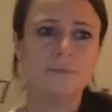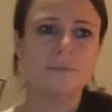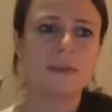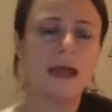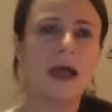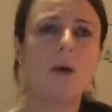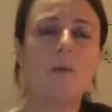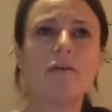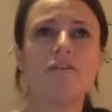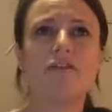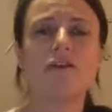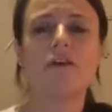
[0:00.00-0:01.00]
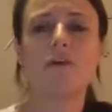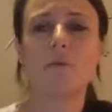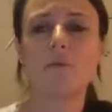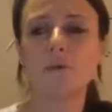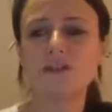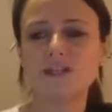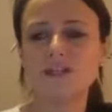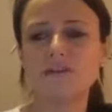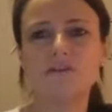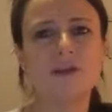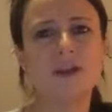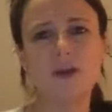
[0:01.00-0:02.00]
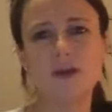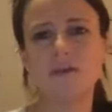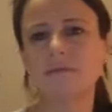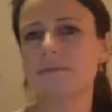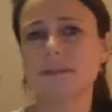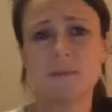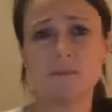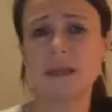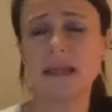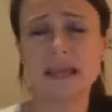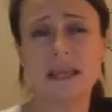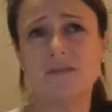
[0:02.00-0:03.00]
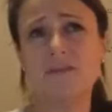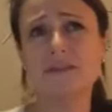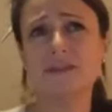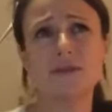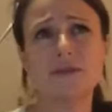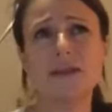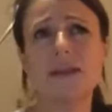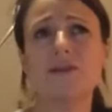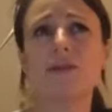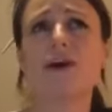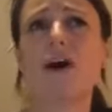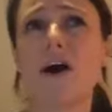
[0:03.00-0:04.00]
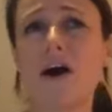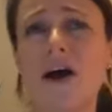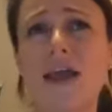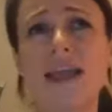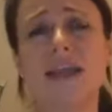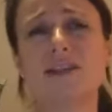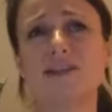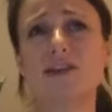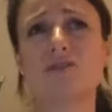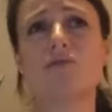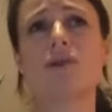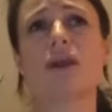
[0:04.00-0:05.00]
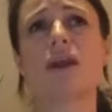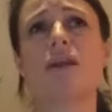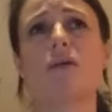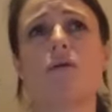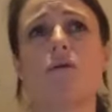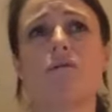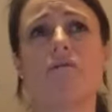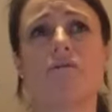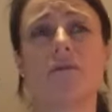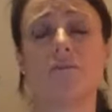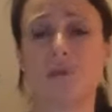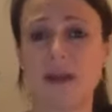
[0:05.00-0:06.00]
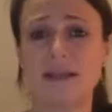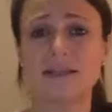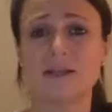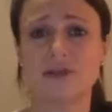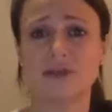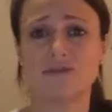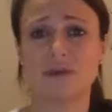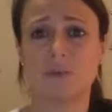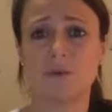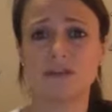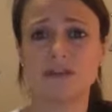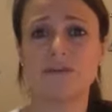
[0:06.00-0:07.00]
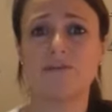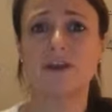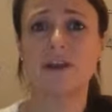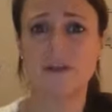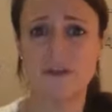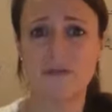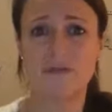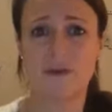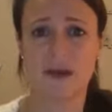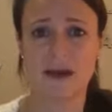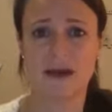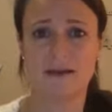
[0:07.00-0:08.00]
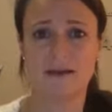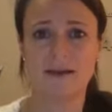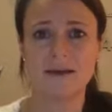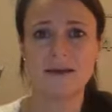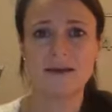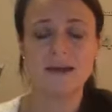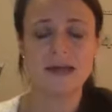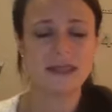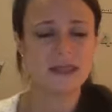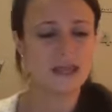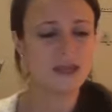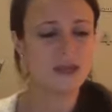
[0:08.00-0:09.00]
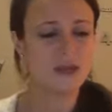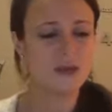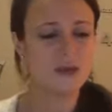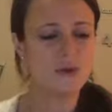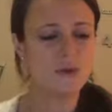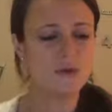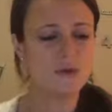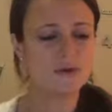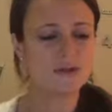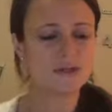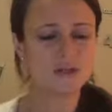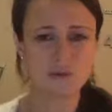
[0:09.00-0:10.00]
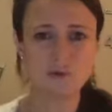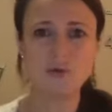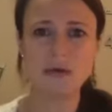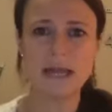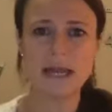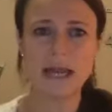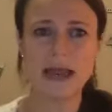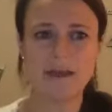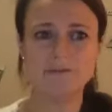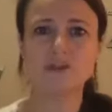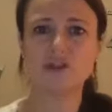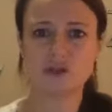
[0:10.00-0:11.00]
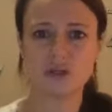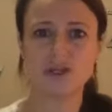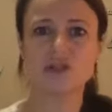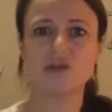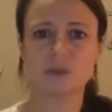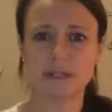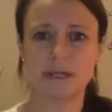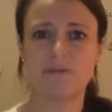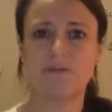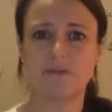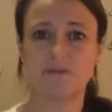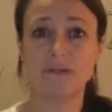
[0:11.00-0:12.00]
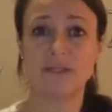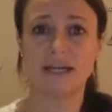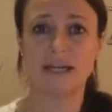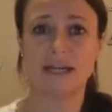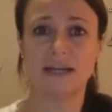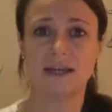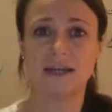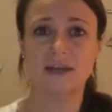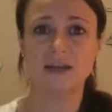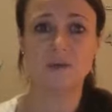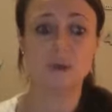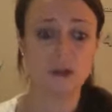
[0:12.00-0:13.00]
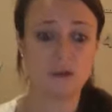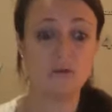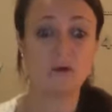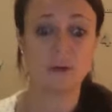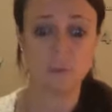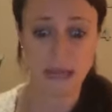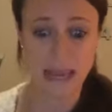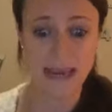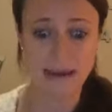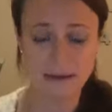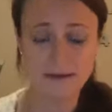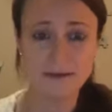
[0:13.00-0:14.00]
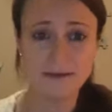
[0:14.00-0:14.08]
However, once you've learned something, even to the high degree of brain surgery, once you've learned that, then you surely have to trust yourself every day when you're going in